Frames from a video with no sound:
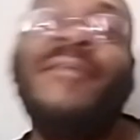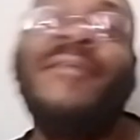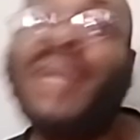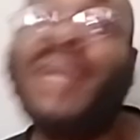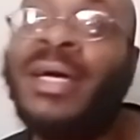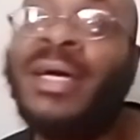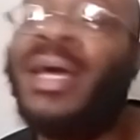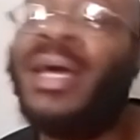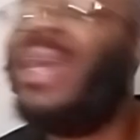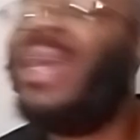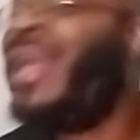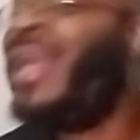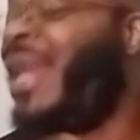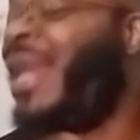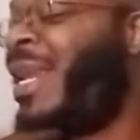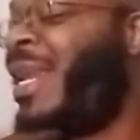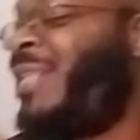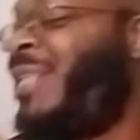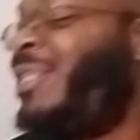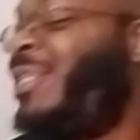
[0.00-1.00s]
for her, and it ain't
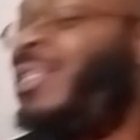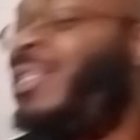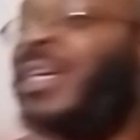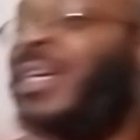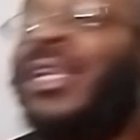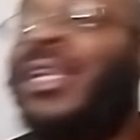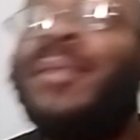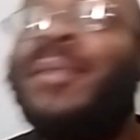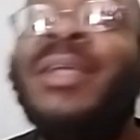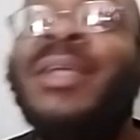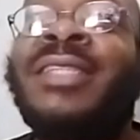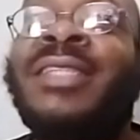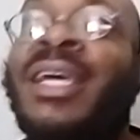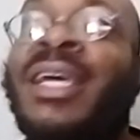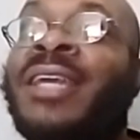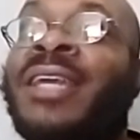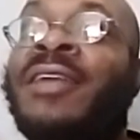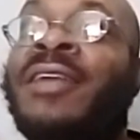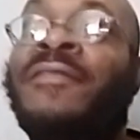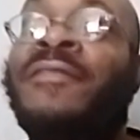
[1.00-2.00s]
necessarily me
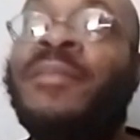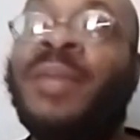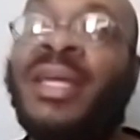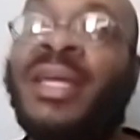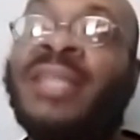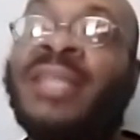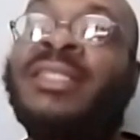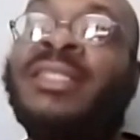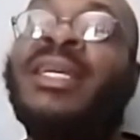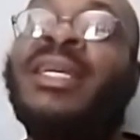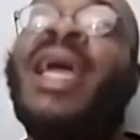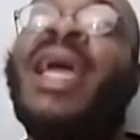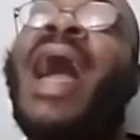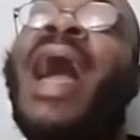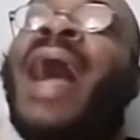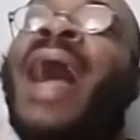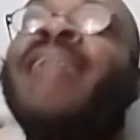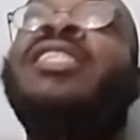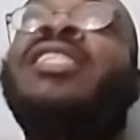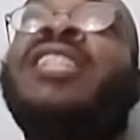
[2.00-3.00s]
taking up for Mackenzie.
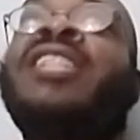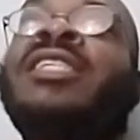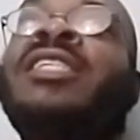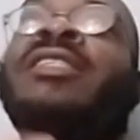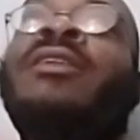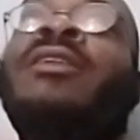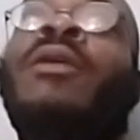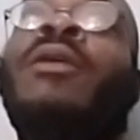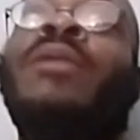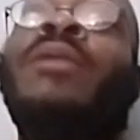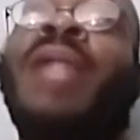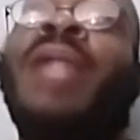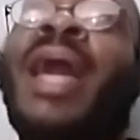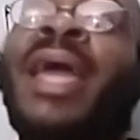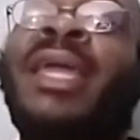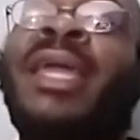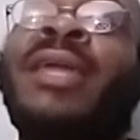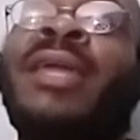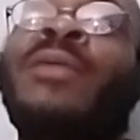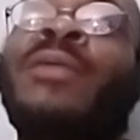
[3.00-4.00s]
I just don't
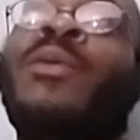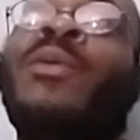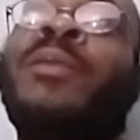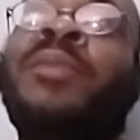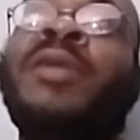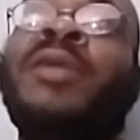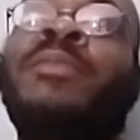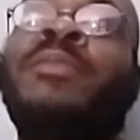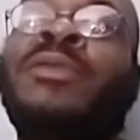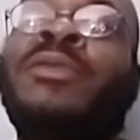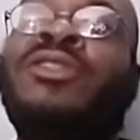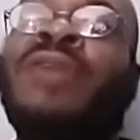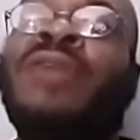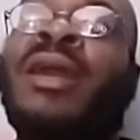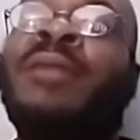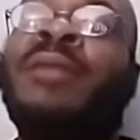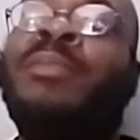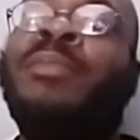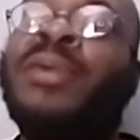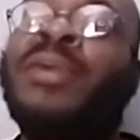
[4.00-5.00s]
like it when people try
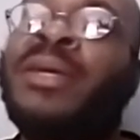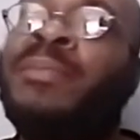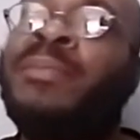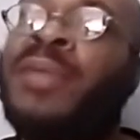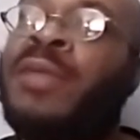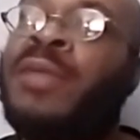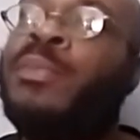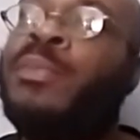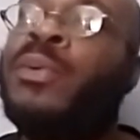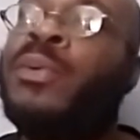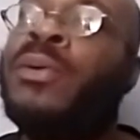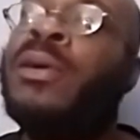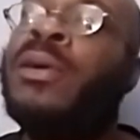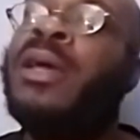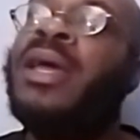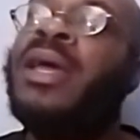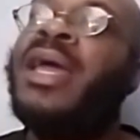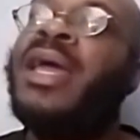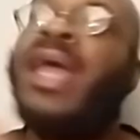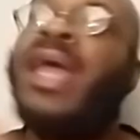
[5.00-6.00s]
to put people
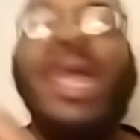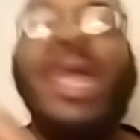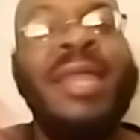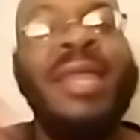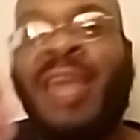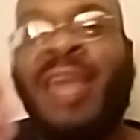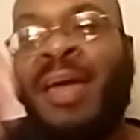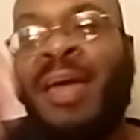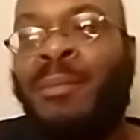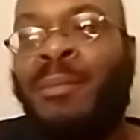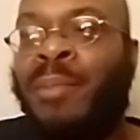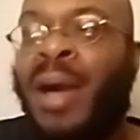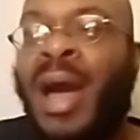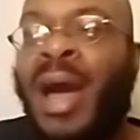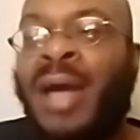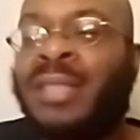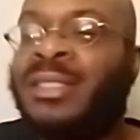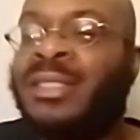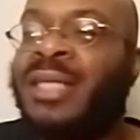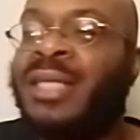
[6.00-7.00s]
in that
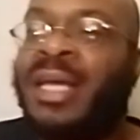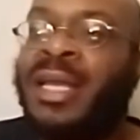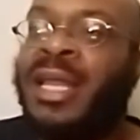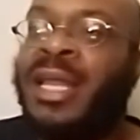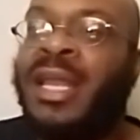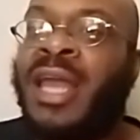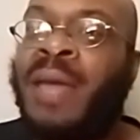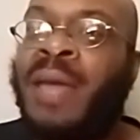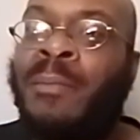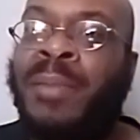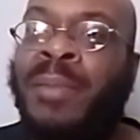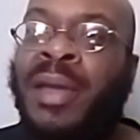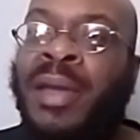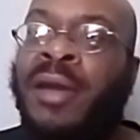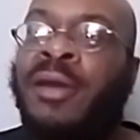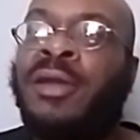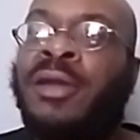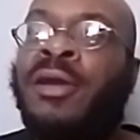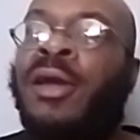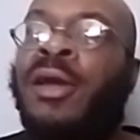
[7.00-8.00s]
box and in that
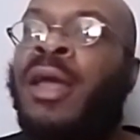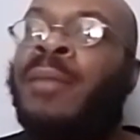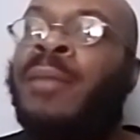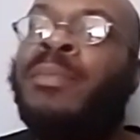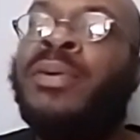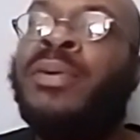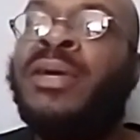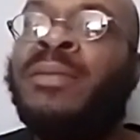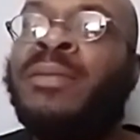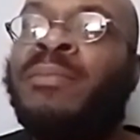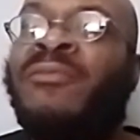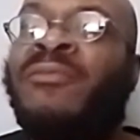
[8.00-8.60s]
barrier and put